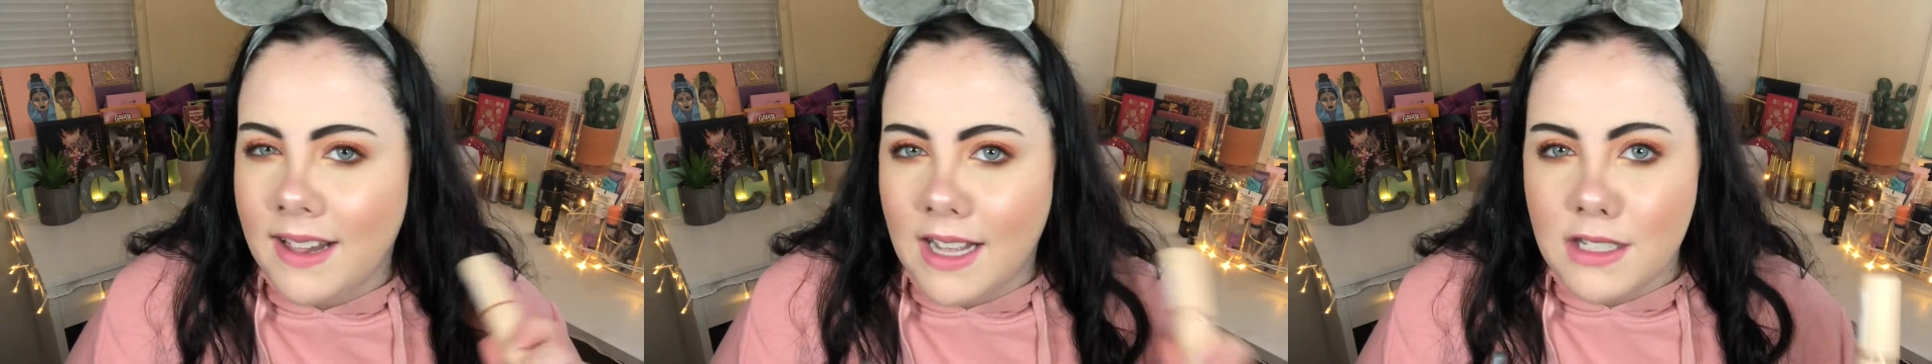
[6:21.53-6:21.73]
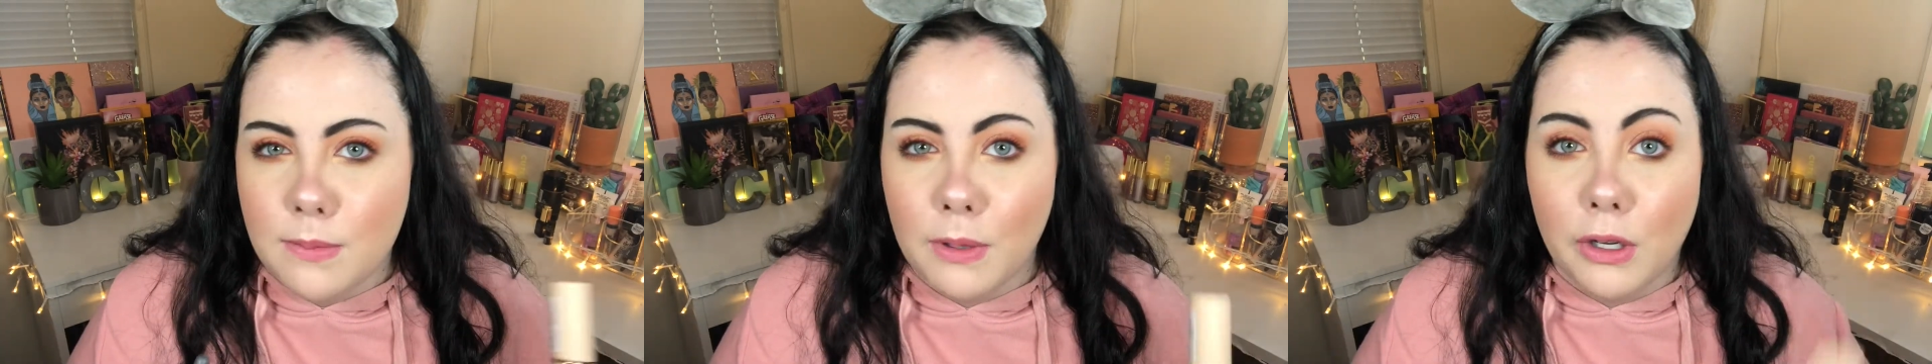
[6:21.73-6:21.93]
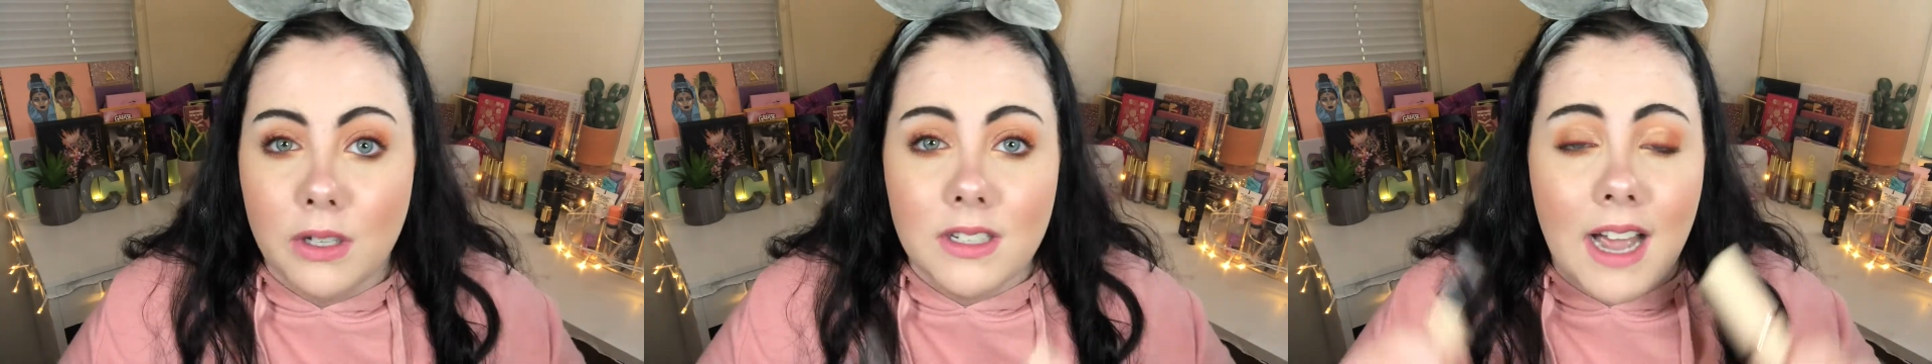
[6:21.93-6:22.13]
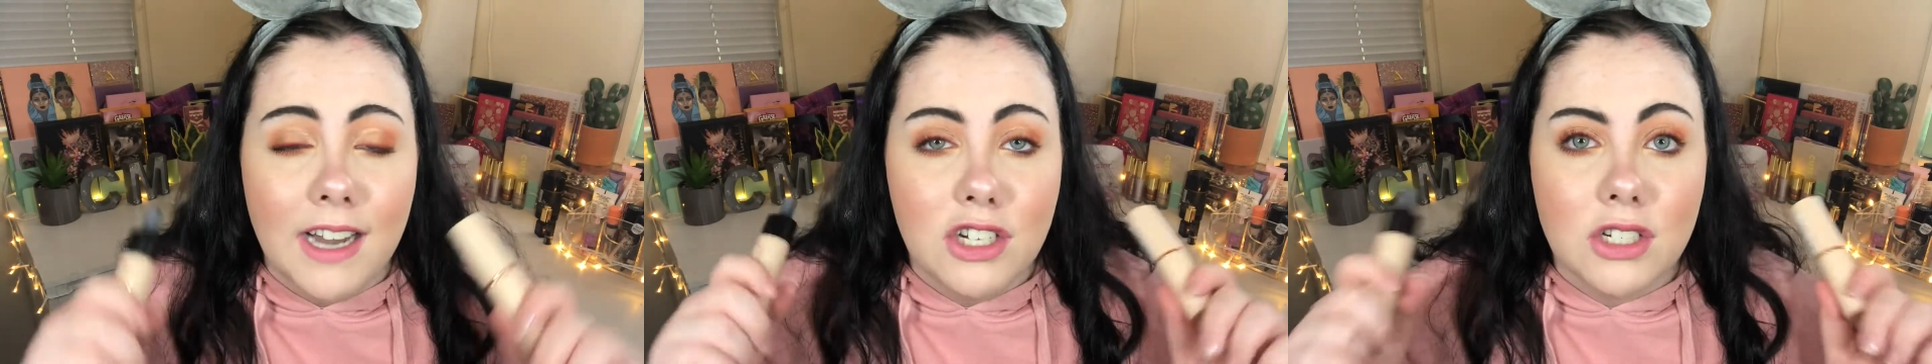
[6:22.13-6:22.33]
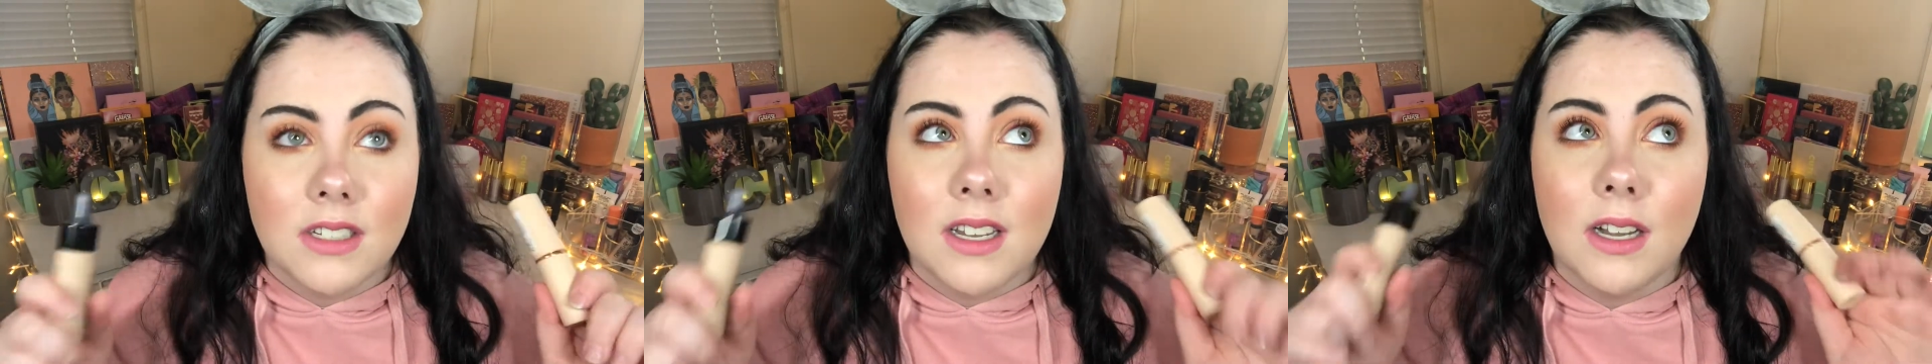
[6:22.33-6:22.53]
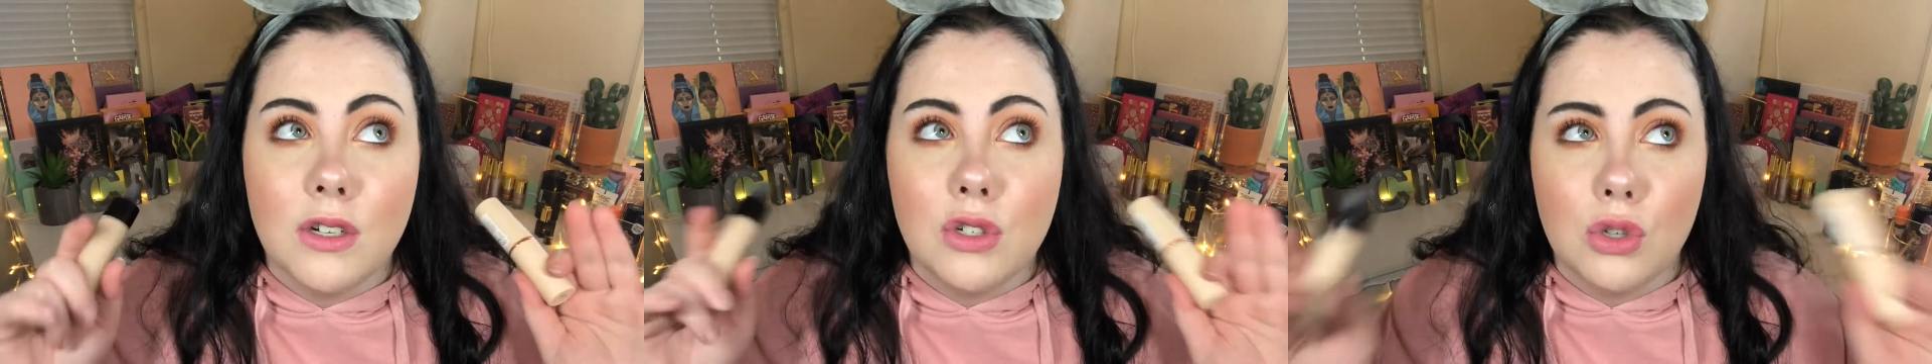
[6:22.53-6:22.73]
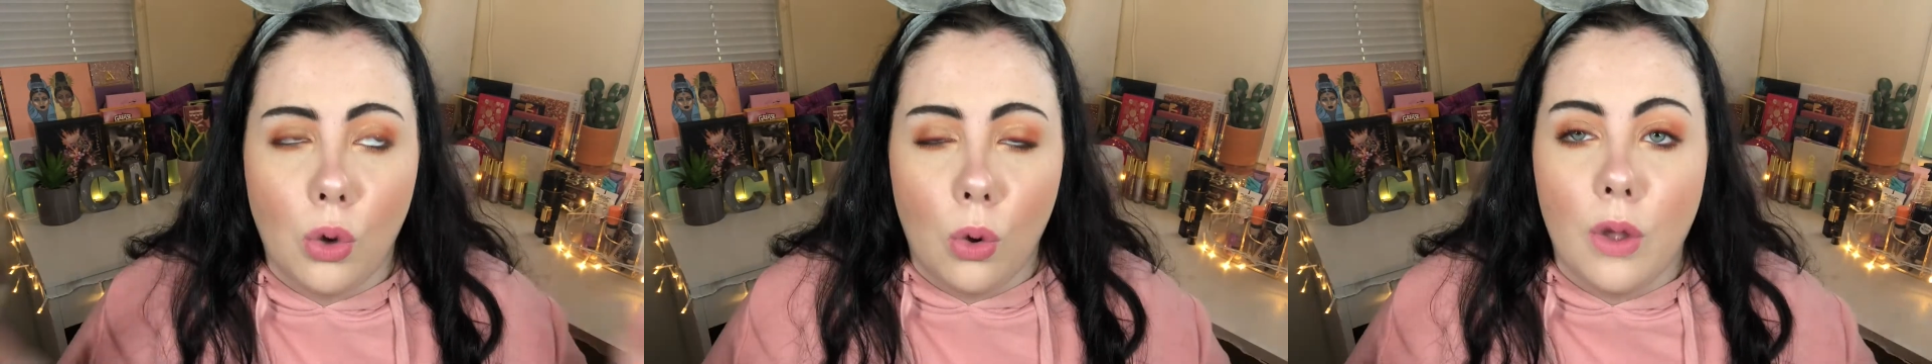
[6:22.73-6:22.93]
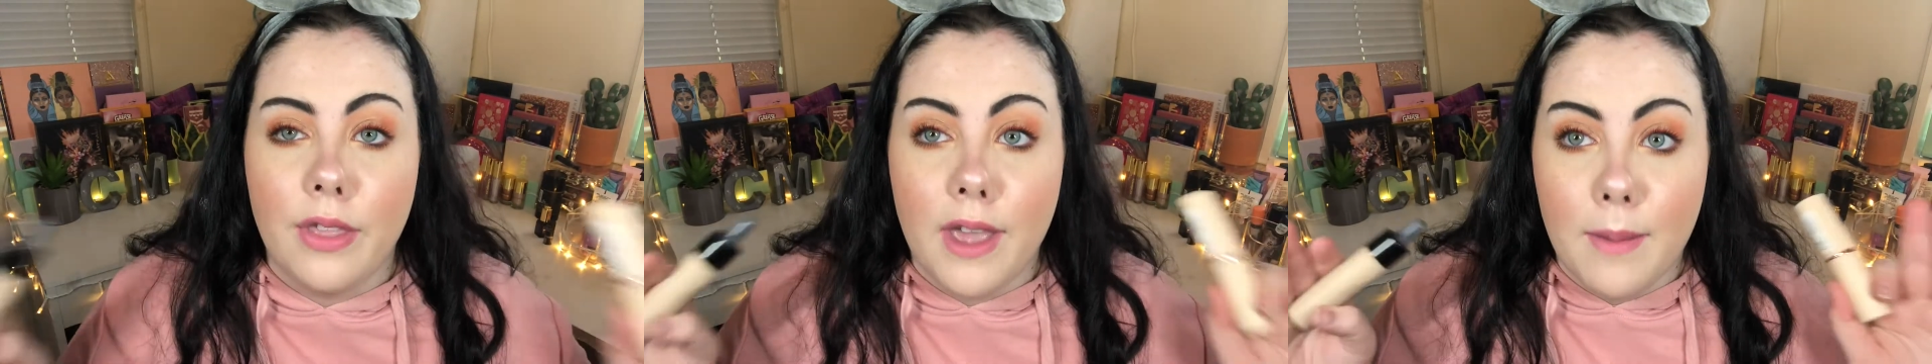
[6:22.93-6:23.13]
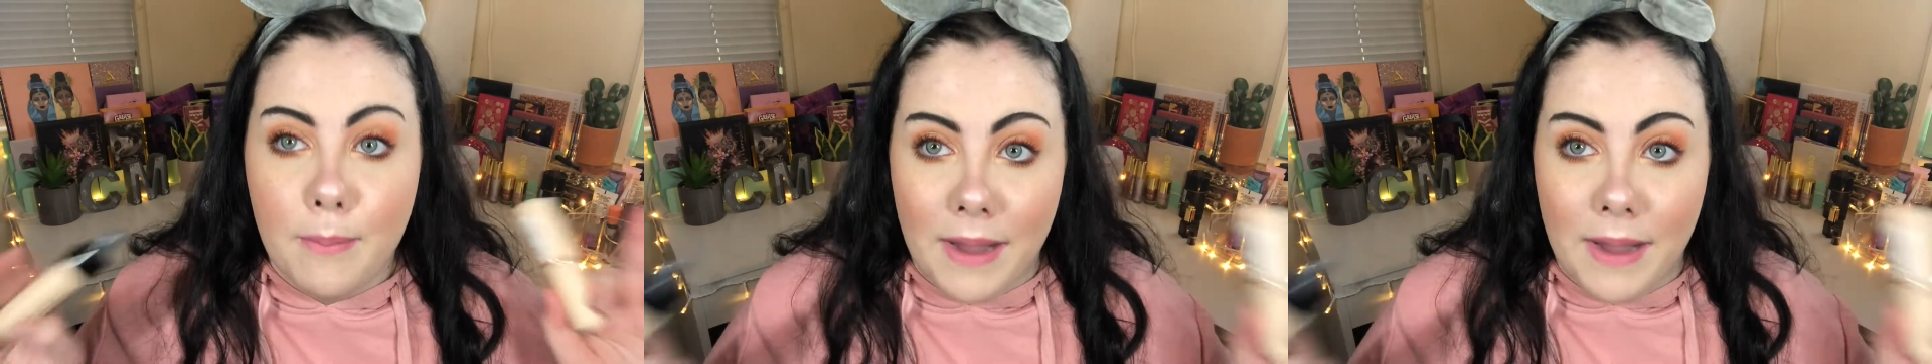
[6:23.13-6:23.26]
That's because I just adore their